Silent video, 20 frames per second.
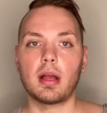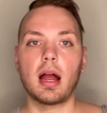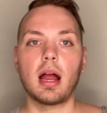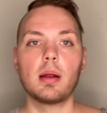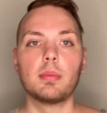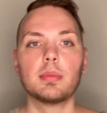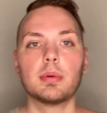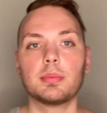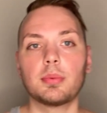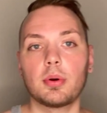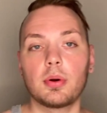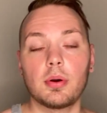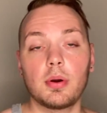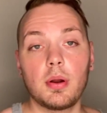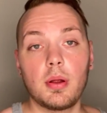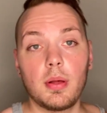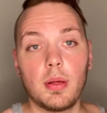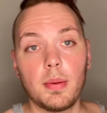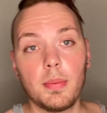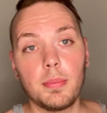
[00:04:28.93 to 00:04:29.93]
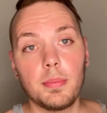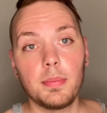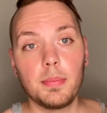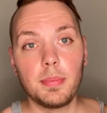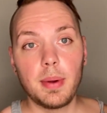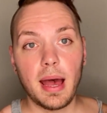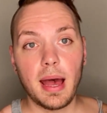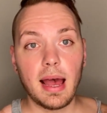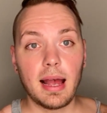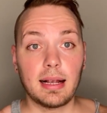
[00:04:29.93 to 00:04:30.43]
I remember
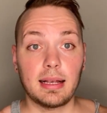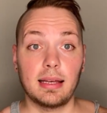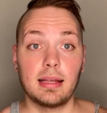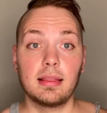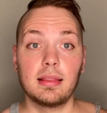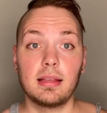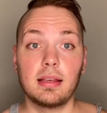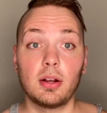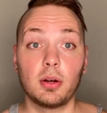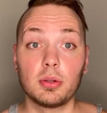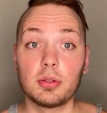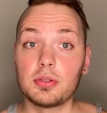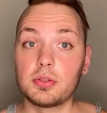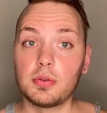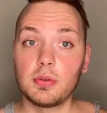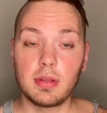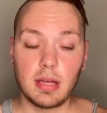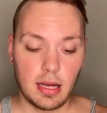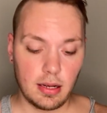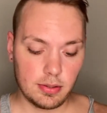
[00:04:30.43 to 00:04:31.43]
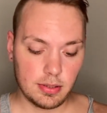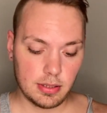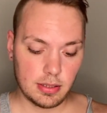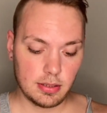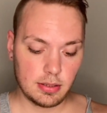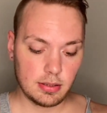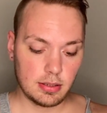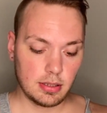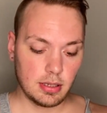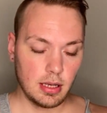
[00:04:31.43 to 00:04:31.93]
back in the early
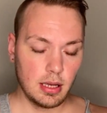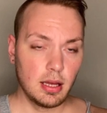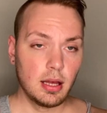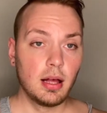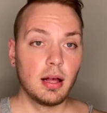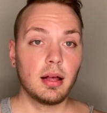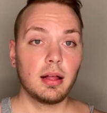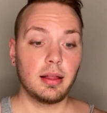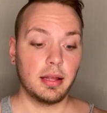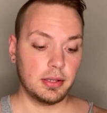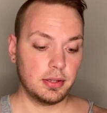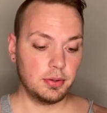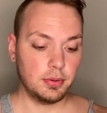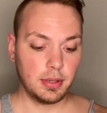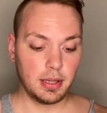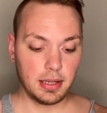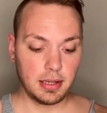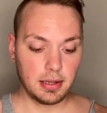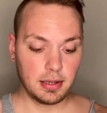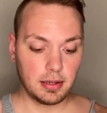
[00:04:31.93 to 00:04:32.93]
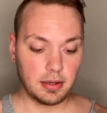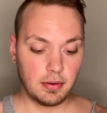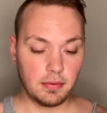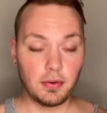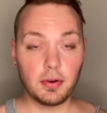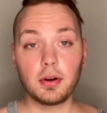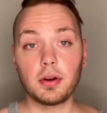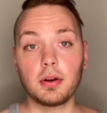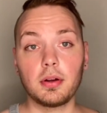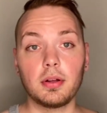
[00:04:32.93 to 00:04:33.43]
2000s, like you could get
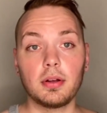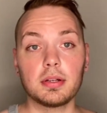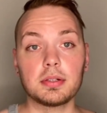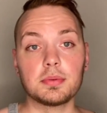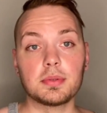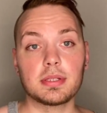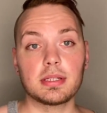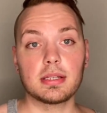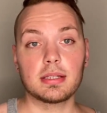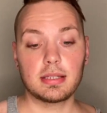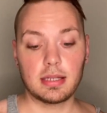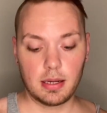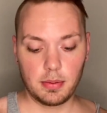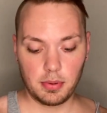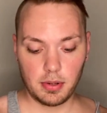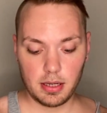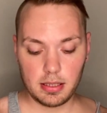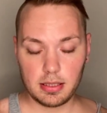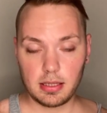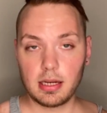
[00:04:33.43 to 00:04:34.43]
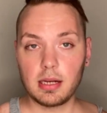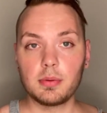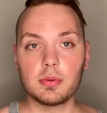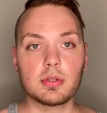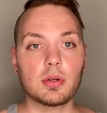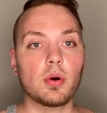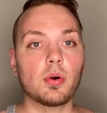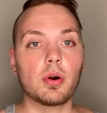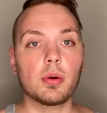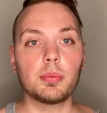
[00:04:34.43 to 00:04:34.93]
CoverGirl and it was the same price, and it
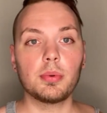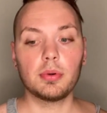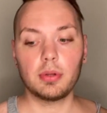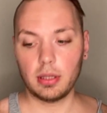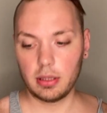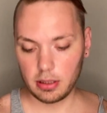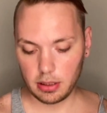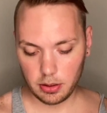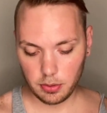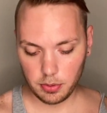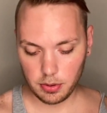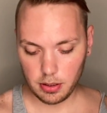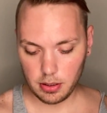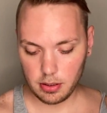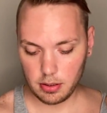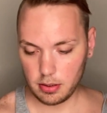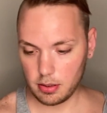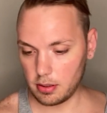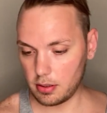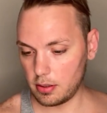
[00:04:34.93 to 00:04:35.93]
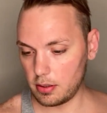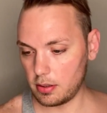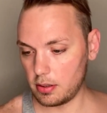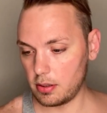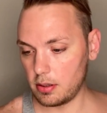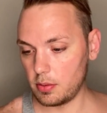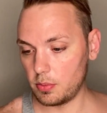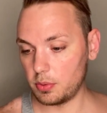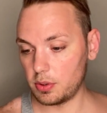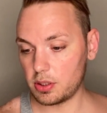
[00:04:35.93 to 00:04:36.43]
was horrible. The liquid
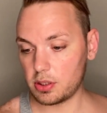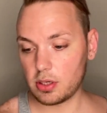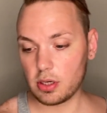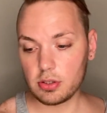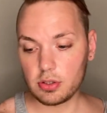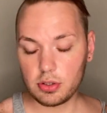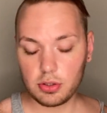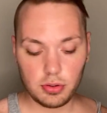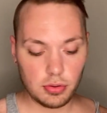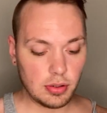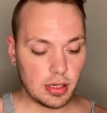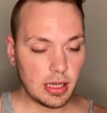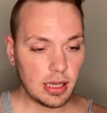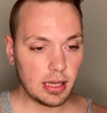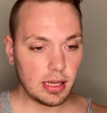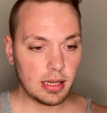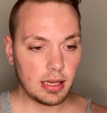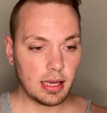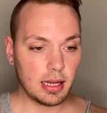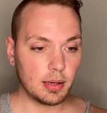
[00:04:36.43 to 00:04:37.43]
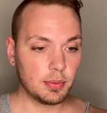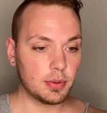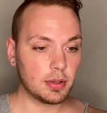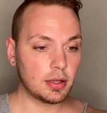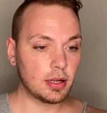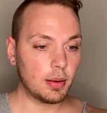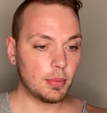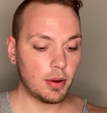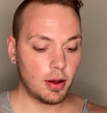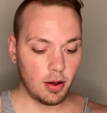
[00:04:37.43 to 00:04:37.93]
was streaky and it would
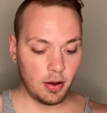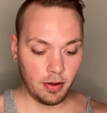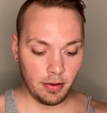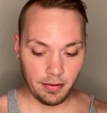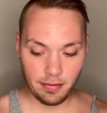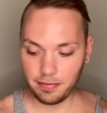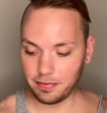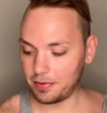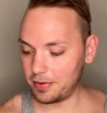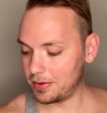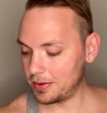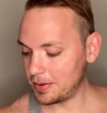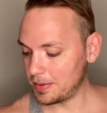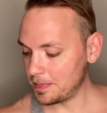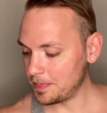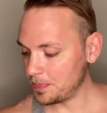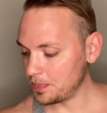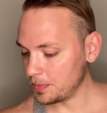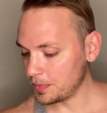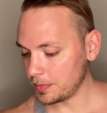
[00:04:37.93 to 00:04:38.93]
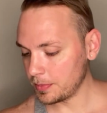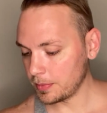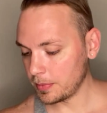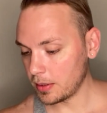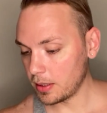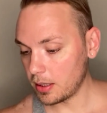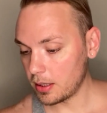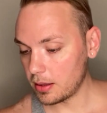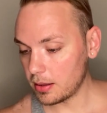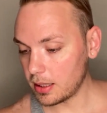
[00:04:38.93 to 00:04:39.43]
come off.
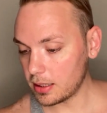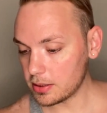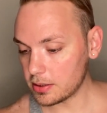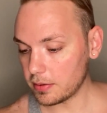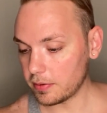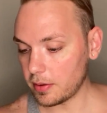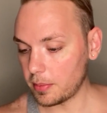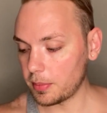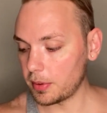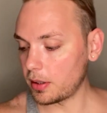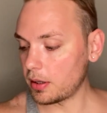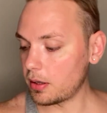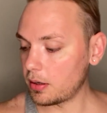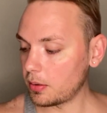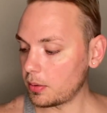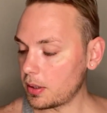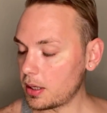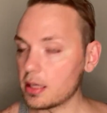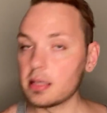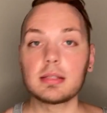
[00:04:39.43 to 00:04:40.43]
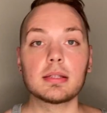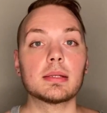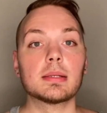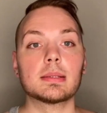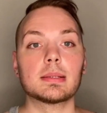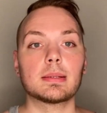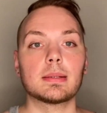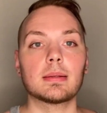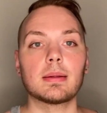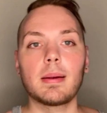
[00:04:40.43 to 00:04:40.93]
Things have come a long way
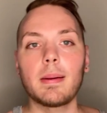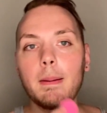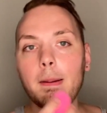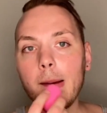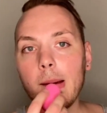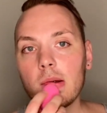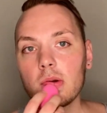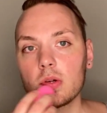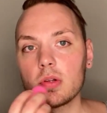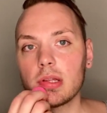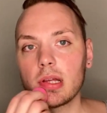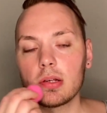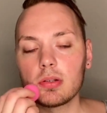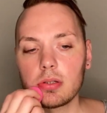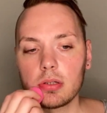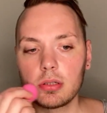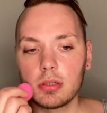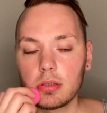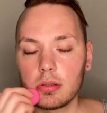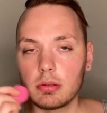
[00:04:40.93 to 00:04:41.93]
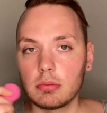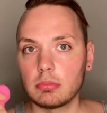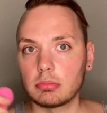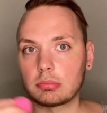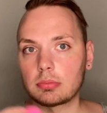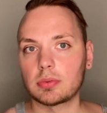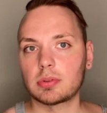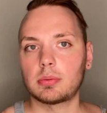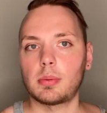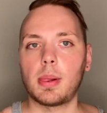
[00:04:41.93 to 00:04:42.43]
since 2000
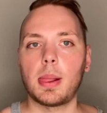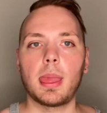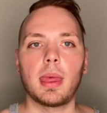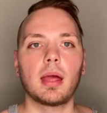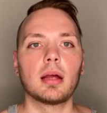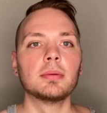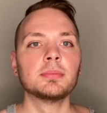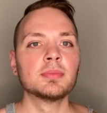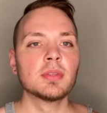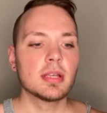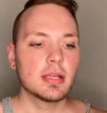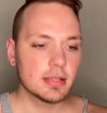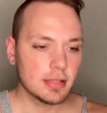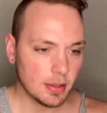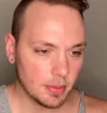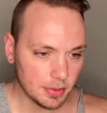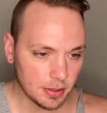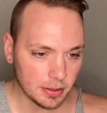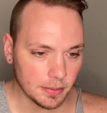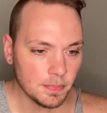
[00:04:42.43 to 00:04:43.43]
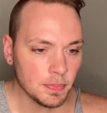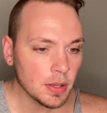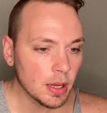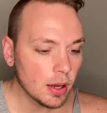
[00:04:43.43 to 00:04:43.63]
and something.